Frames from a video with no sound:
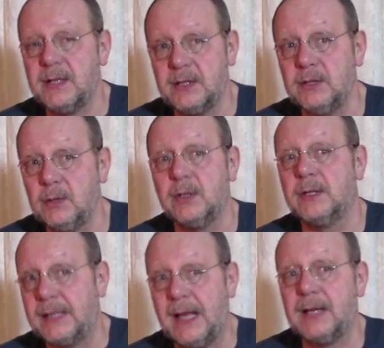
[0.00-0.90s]
that you can
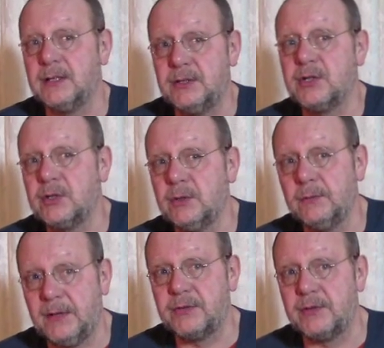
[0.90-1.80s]
get additional
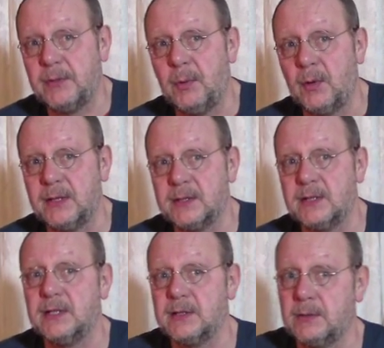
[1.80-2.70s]
victory points
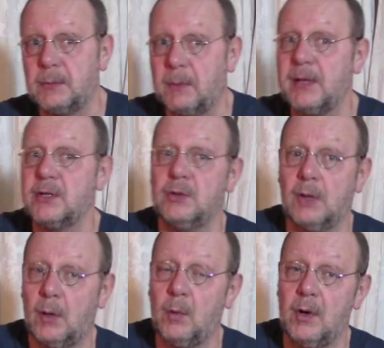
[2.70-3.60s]
is to place
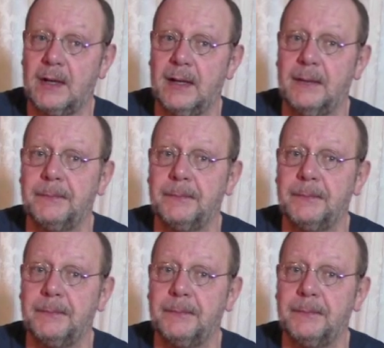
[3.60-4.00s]
a worker